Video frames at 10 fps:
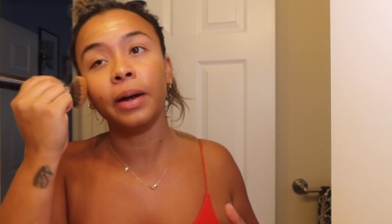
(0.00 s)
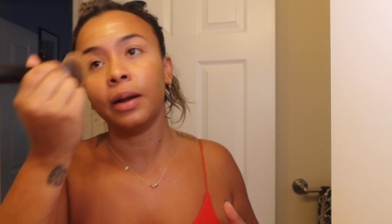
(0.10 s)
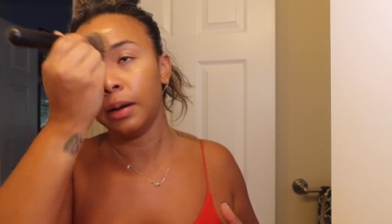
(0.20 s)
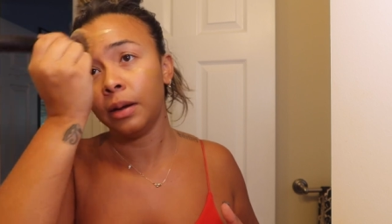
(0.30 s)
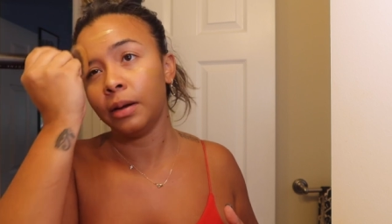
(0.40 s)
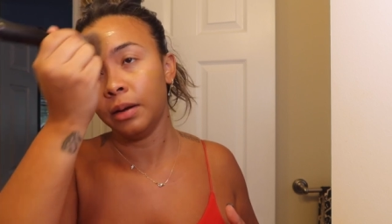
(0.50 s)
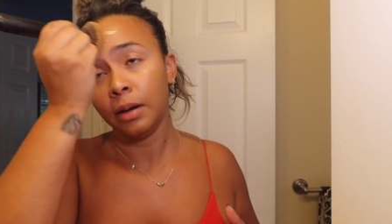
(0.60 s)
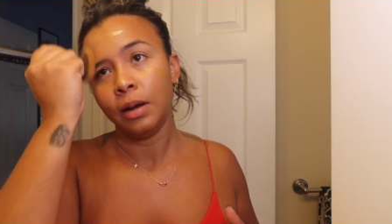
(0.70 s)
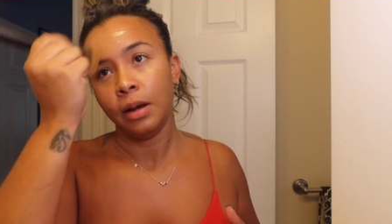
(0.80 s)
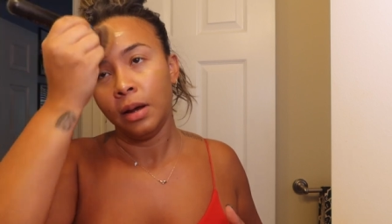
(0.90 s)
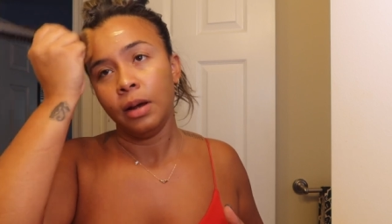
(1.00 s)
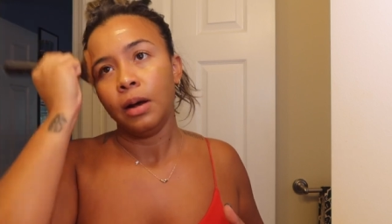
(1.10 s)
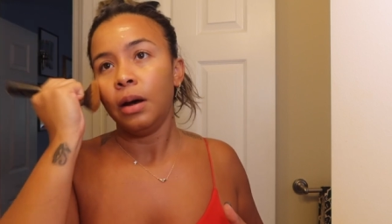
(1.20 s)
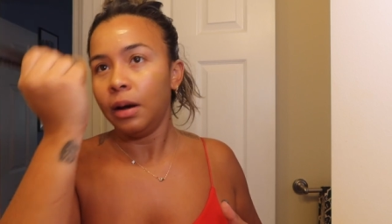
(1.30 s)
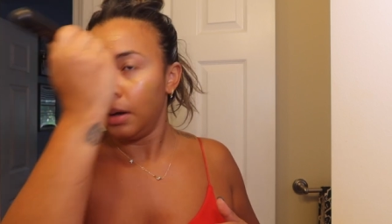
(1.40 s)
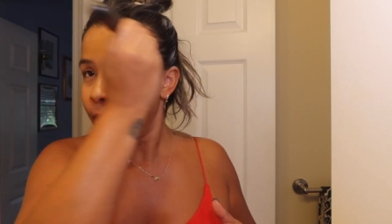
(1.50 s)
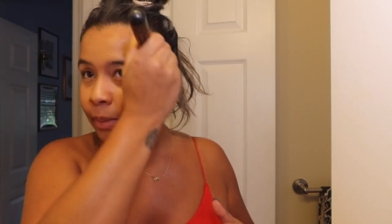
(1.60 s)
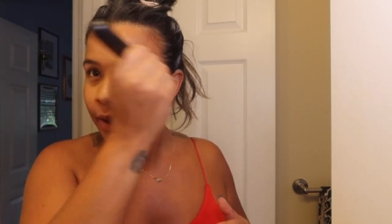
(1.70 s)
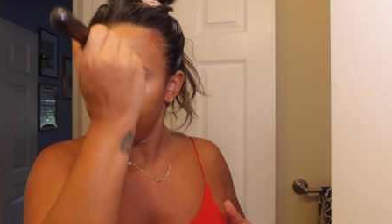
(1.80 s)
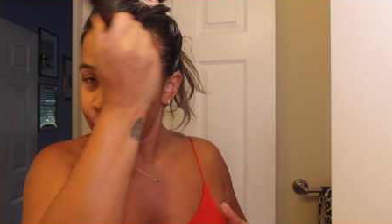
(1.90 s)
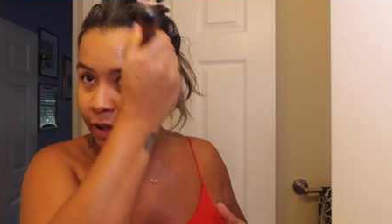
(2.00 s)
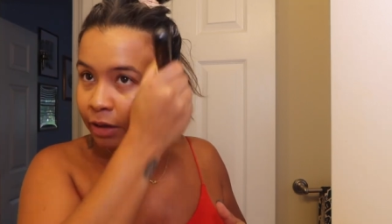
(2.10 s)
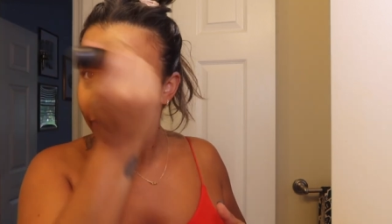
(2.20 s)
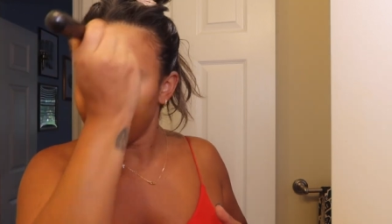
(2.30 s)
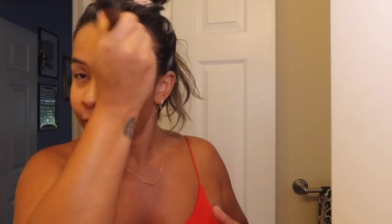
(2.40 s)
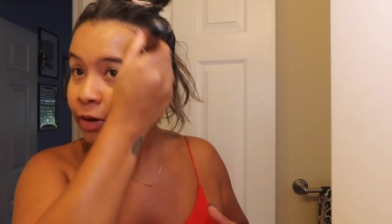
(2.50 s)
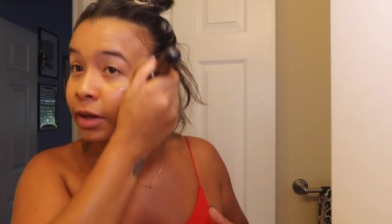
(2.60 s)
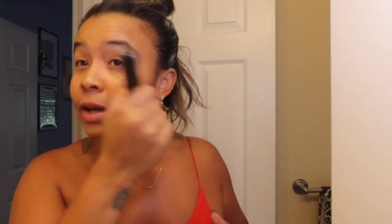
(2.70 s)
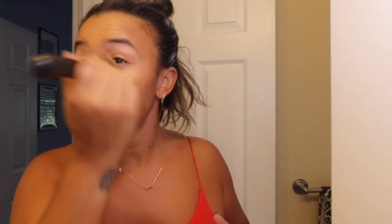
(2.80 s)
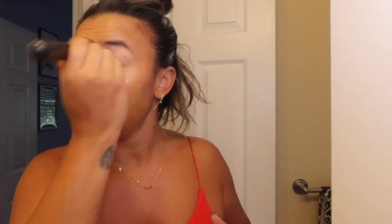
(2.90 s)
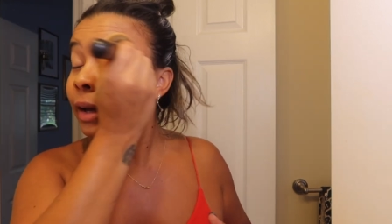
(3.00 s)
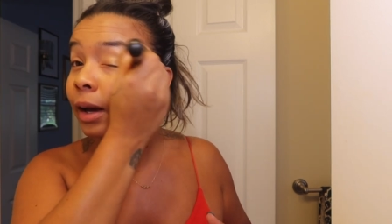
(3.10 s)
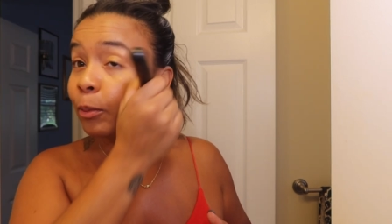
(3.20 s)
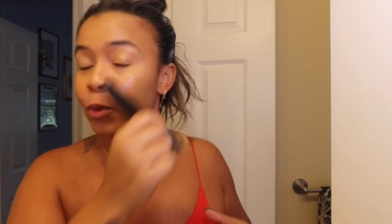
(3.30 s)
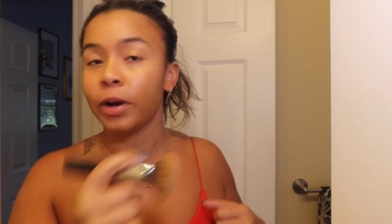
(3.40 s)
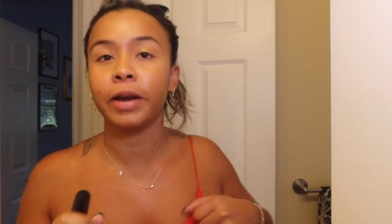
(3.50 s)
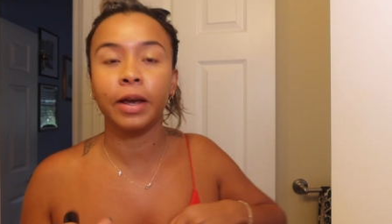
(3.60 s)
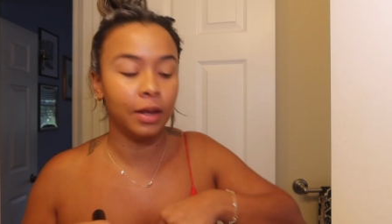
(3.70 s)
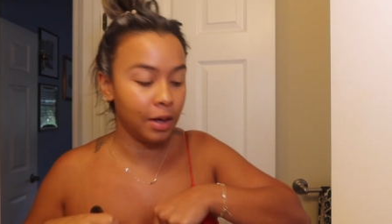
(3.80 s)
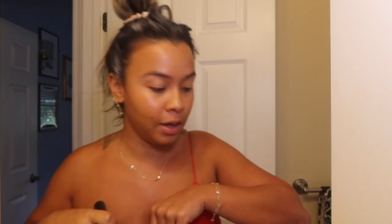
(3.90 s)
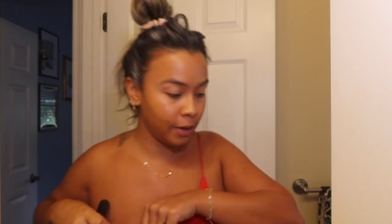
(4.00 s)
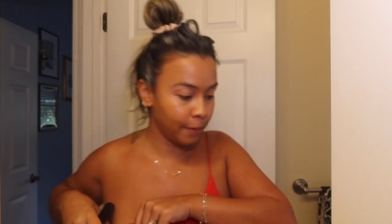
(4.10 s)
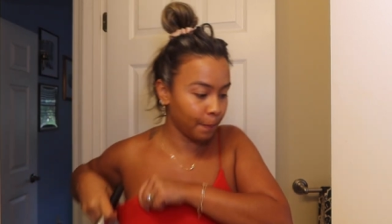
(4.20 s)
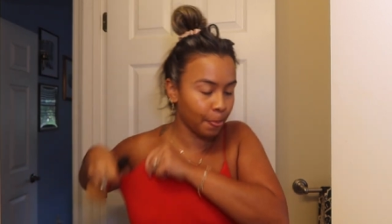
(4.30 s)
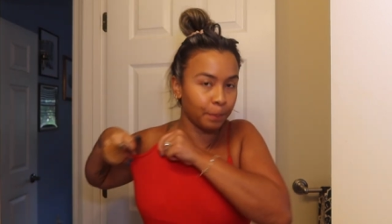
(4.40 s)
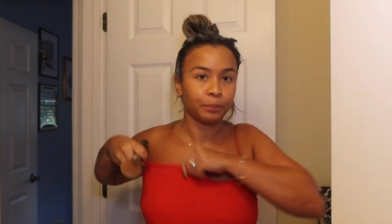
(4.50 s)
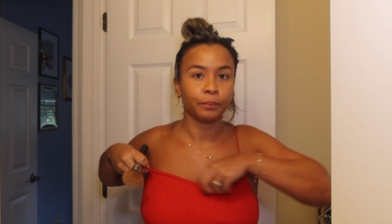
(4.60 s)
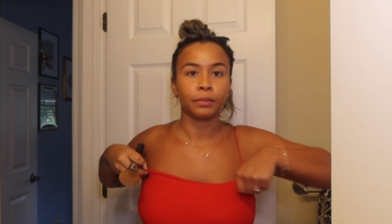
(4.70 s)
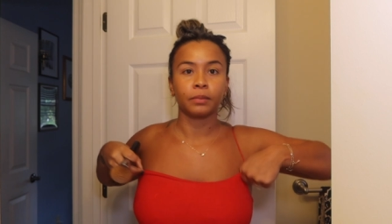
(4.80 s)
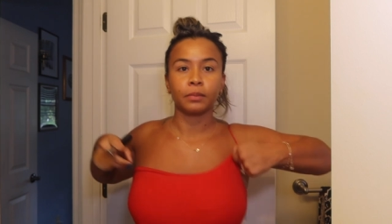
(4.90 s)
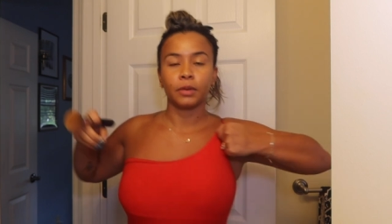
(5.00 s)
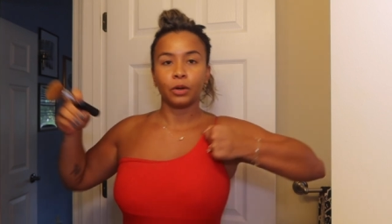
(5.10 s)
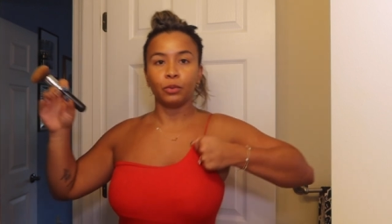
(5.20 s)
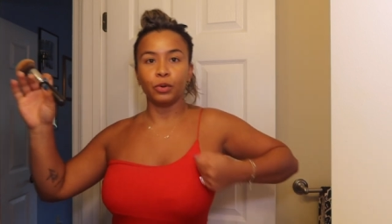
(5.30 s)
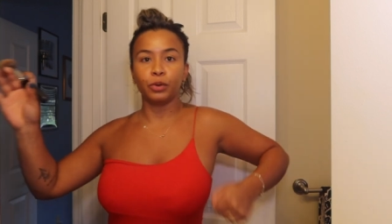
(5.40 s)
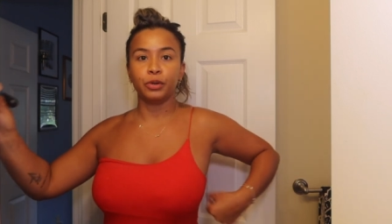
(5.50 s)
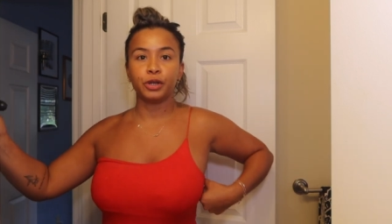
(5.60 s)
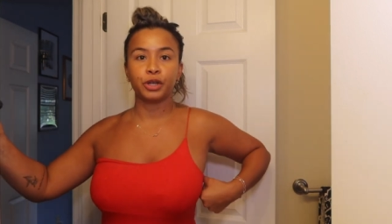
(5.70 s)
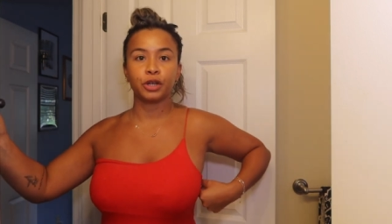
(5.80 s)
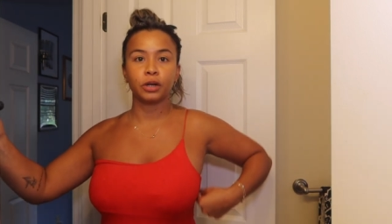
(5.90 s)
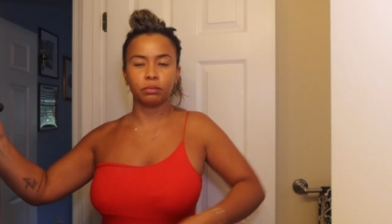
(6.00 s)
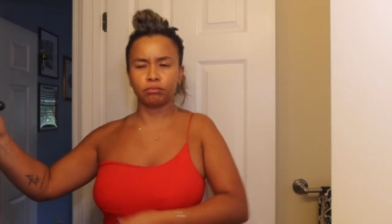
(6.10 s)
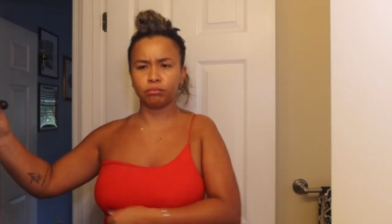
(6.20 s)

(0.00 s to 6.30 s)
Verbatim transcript: but um, I'm just getting ready for the day. I'm wearing the Rouge.